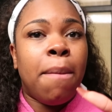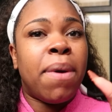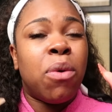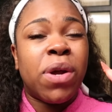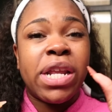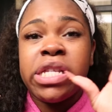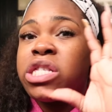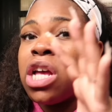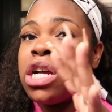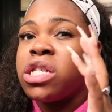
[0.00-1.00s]
But when it's
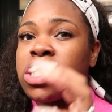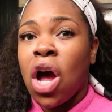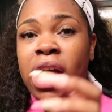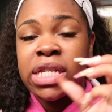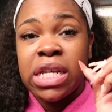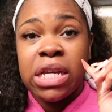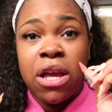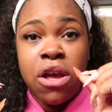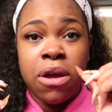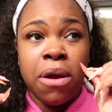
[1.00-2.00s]
a
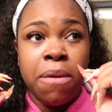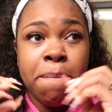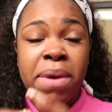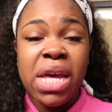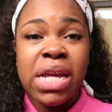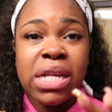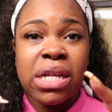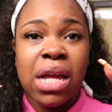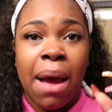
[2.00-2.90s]
saucy meat,